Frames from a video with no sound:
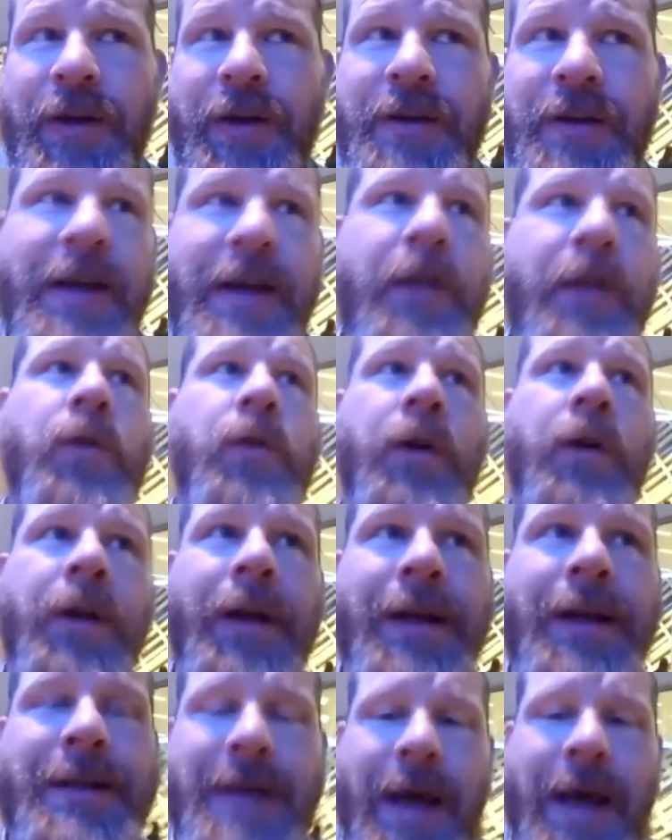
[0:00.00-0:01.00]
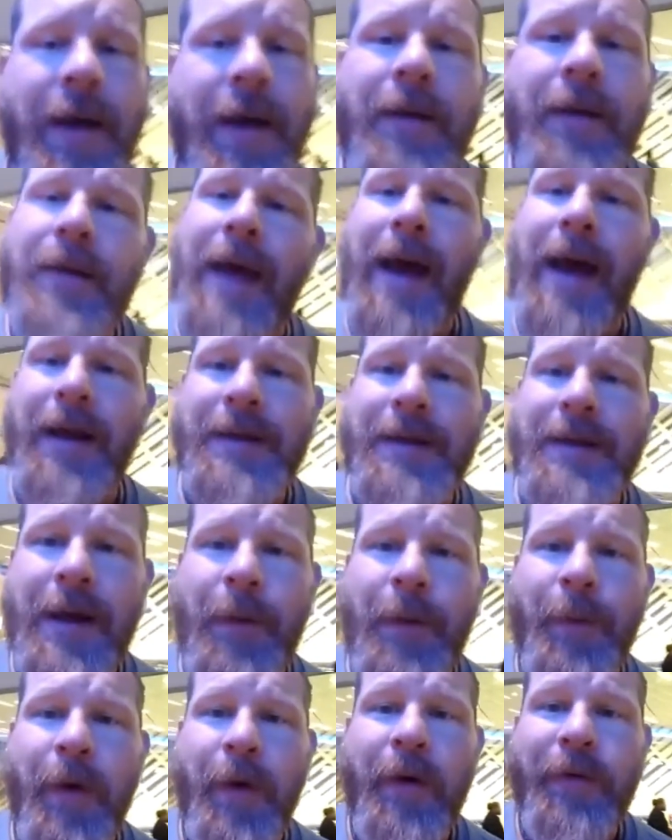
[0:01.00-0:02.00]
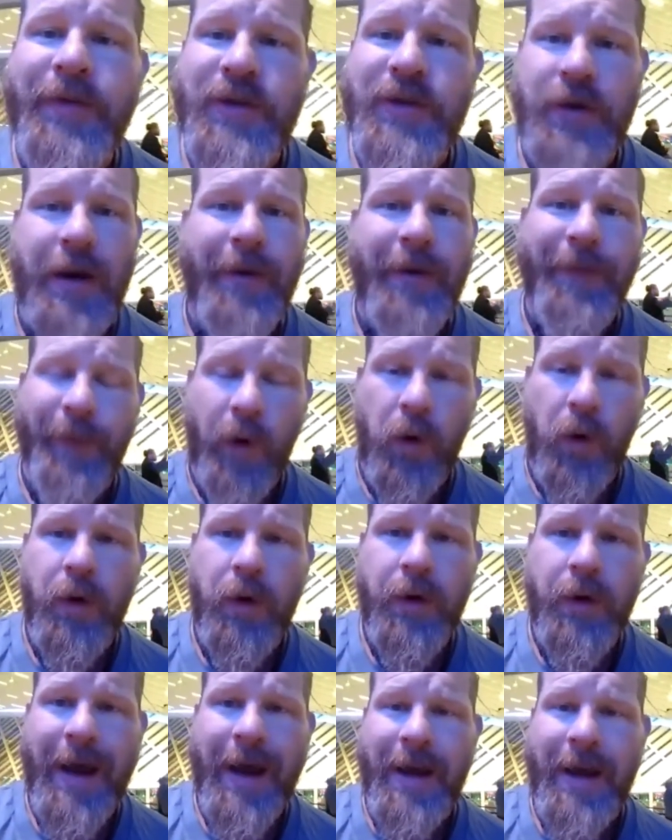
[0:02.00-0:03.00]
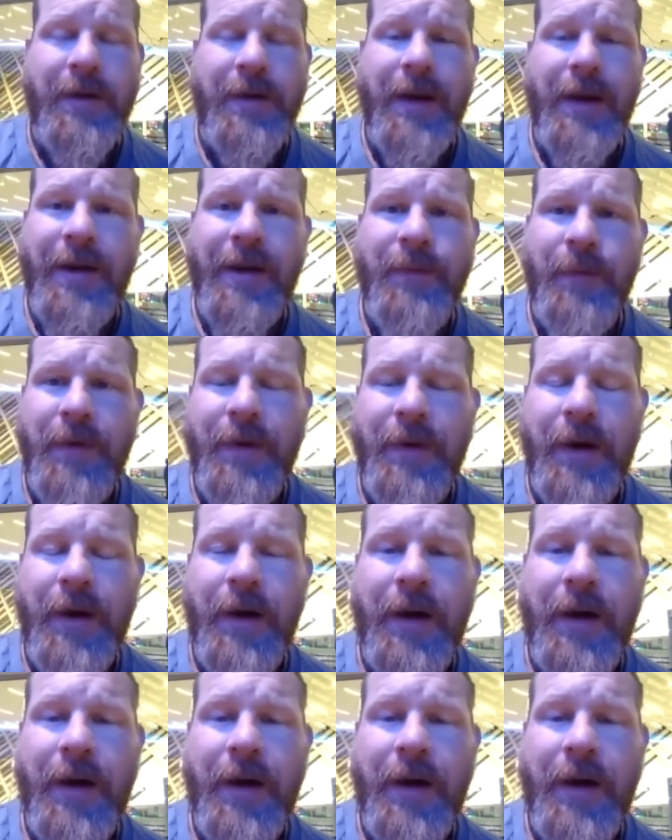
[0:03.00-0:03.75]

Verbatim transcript: didn't really take that type of straightforward head head uh,